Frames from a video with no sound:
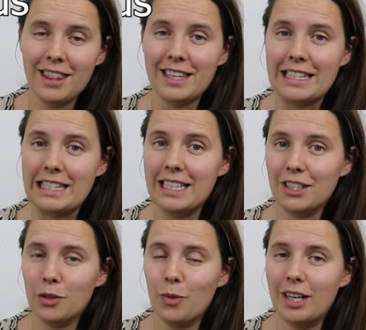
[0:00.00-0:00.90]
The
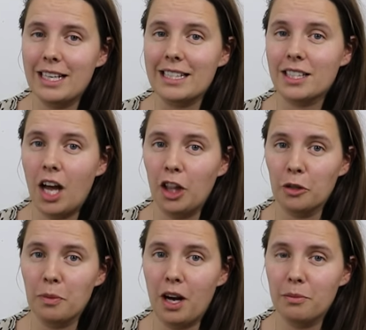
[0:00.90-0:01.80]
sixth one is
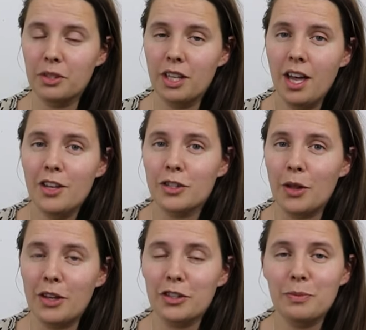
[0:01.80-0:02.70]
color pops.
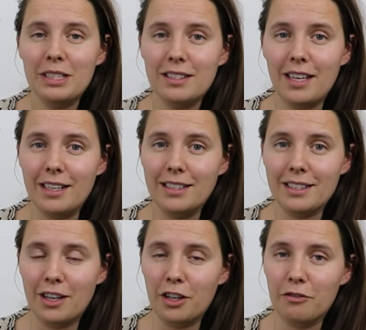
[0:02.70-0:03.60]
So there's been studies
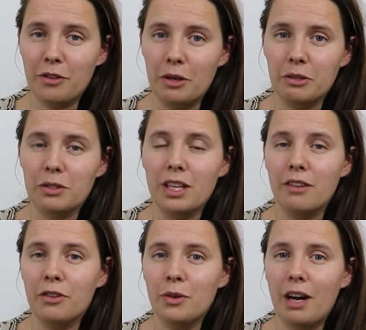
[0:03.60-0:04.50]
done on photos that
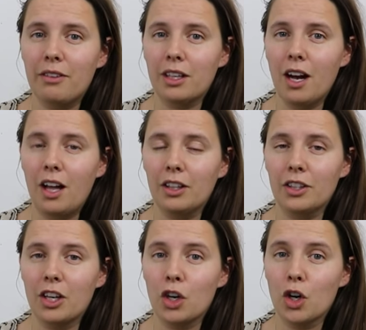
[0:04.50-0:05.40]
if you have a
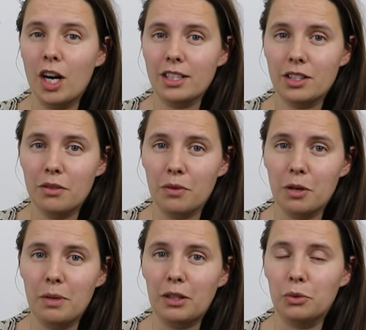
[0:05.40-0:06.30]
color across the
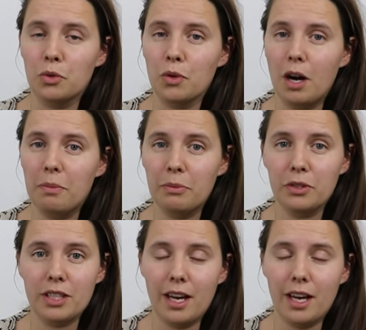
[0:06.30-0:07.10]
room, it'll draw people's